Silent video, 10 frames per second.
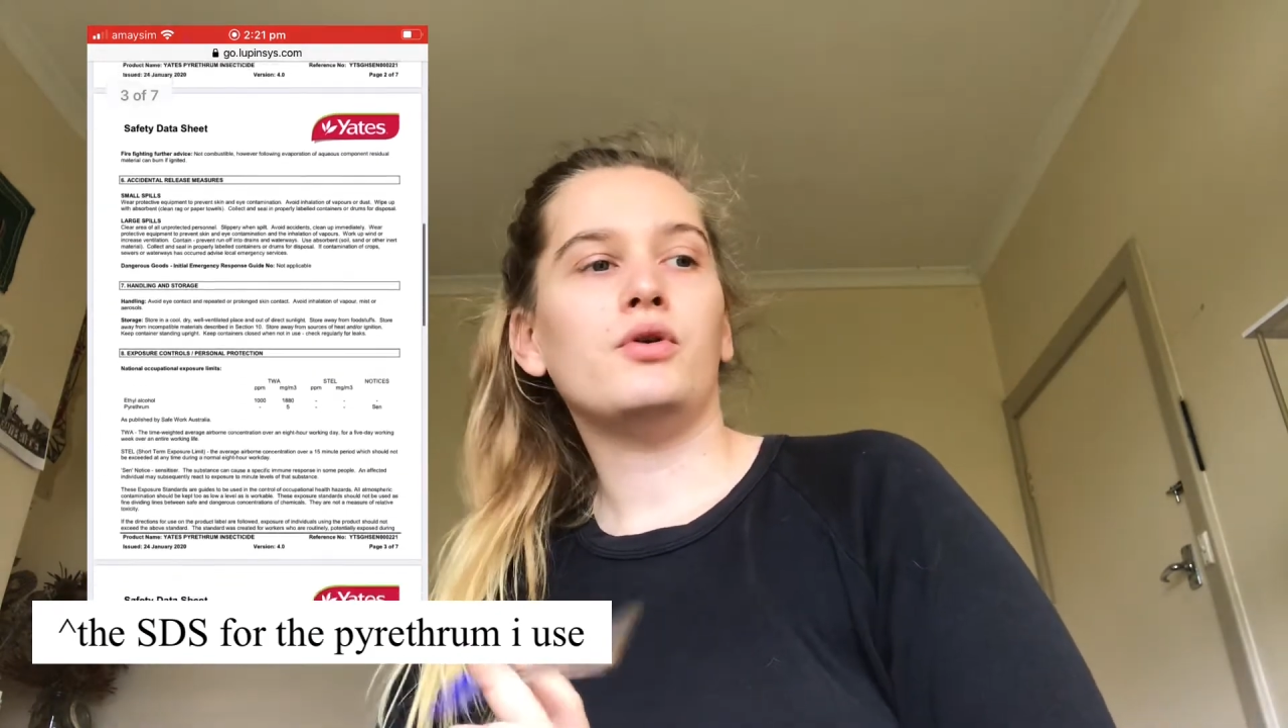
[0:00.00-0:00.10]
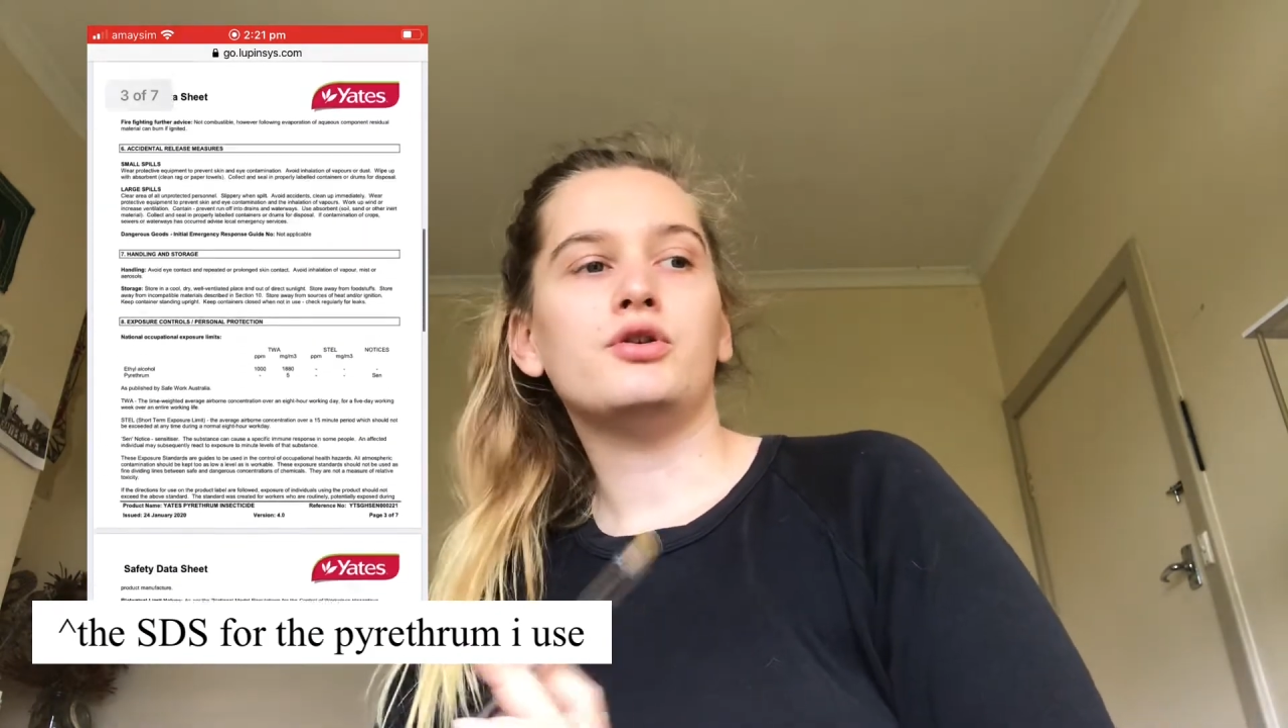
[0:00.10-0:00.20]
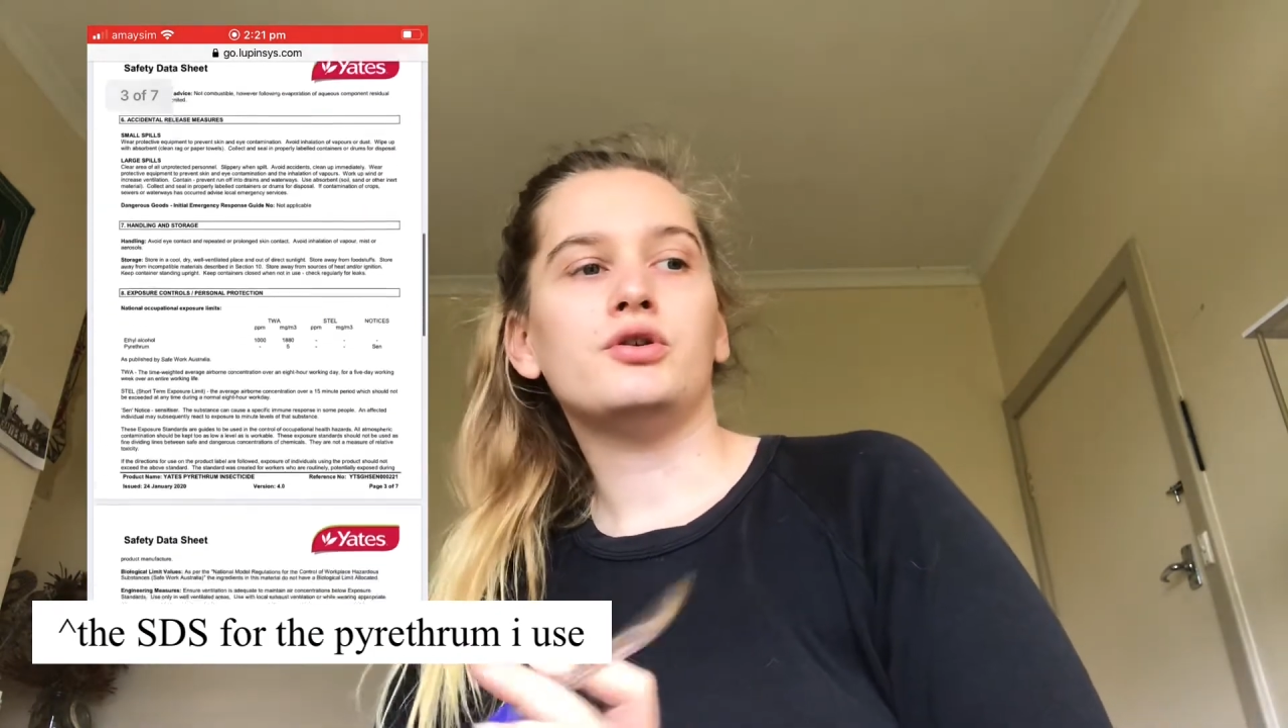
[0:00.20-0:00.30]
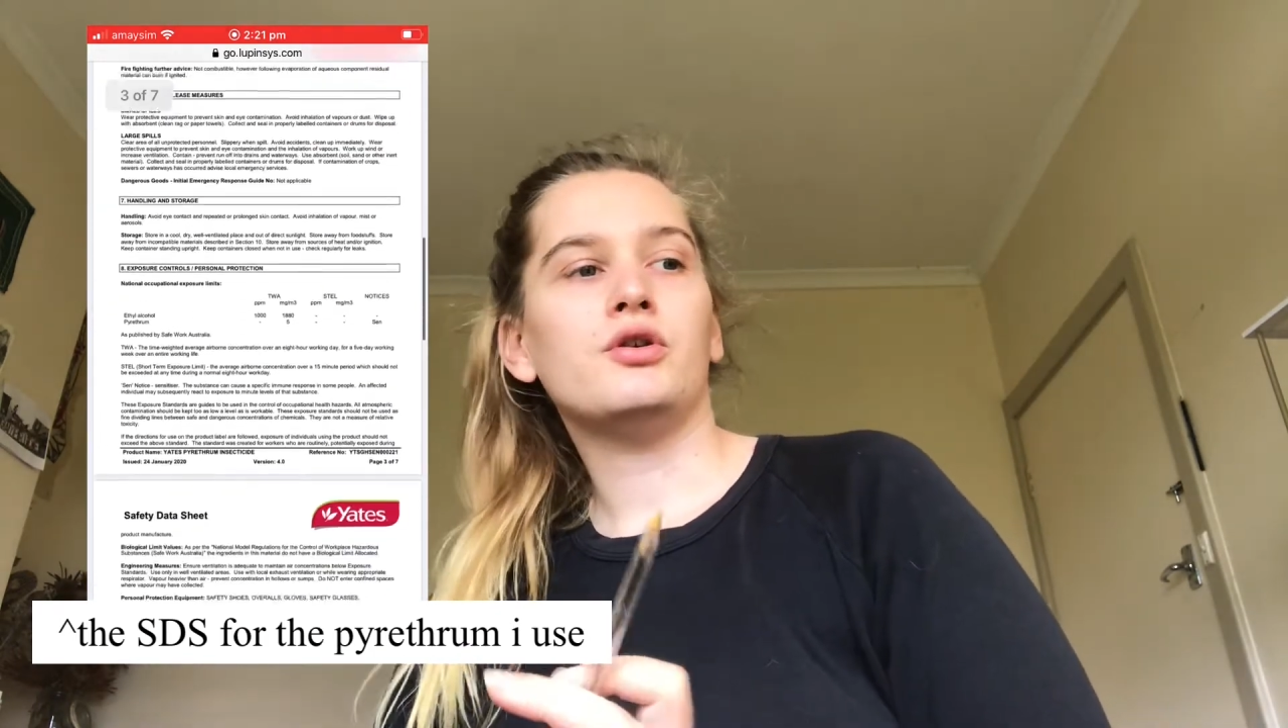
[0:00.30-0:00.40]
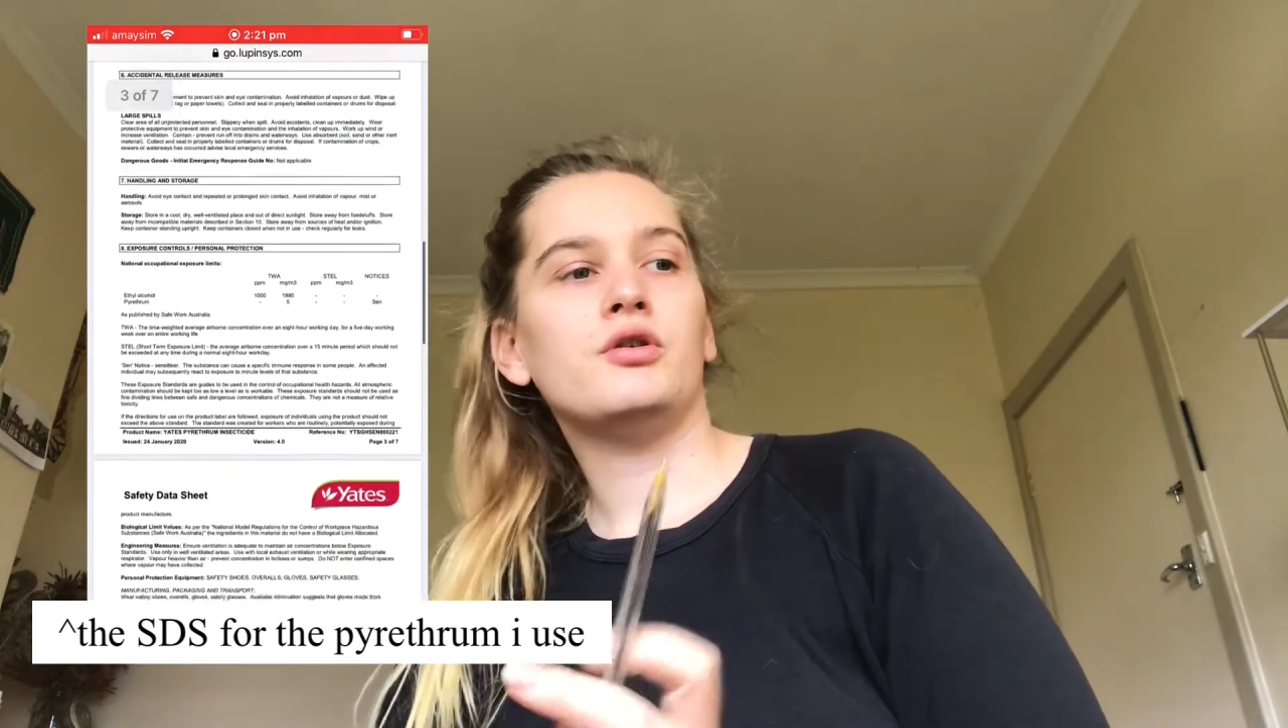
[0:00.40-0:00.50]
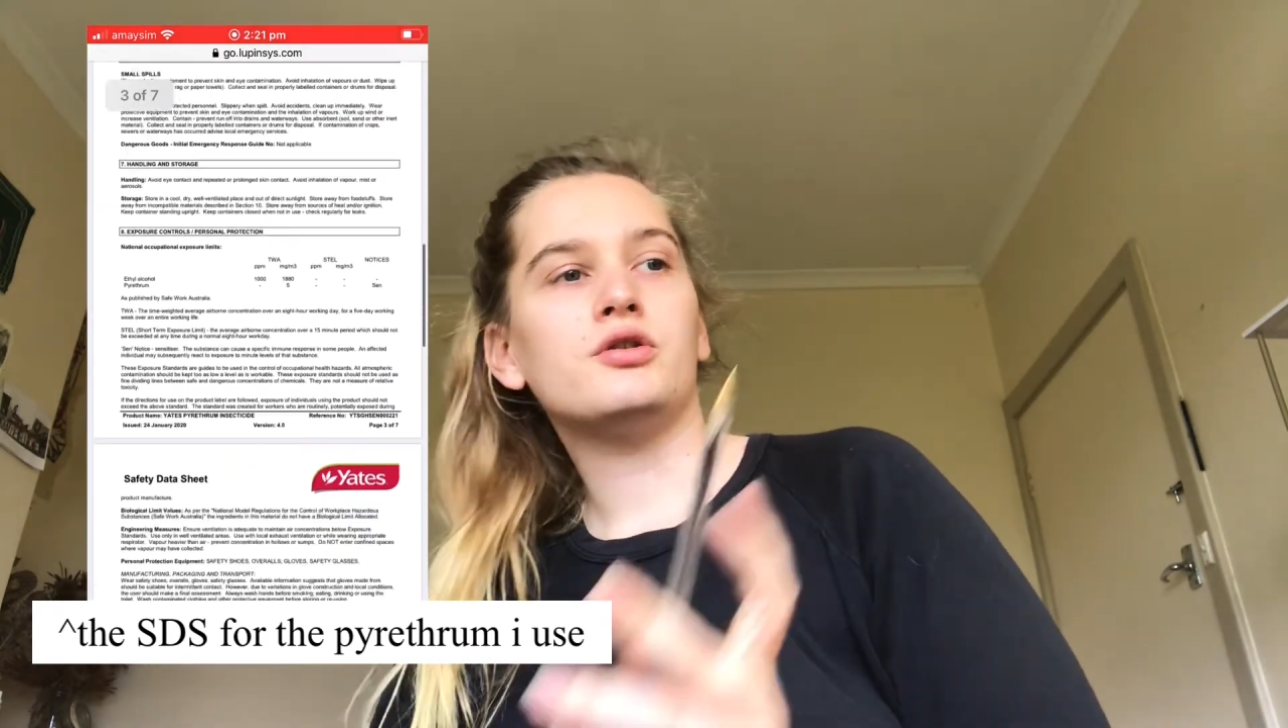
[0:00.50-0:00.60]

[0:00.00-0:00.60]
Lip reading: you do,